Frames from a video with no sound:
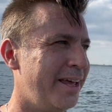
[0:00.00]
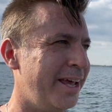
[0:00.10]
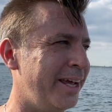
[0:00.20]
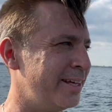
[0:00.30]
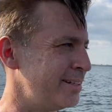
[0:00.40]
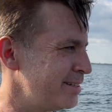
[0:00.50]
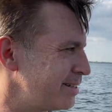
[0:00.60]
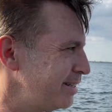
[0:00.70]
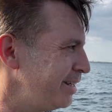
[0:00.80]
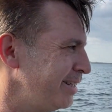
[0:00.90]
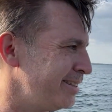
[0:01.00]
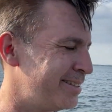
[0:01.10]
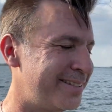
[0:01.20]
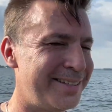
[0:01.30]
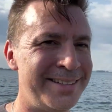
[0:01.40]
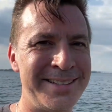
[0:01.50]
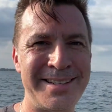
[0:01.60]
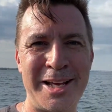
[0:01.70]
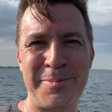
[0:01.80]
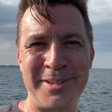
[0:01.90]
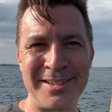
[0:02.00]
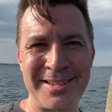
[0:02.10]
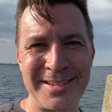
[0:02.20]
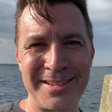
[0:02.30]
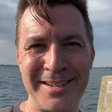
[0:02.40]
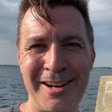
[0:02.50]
And his disciples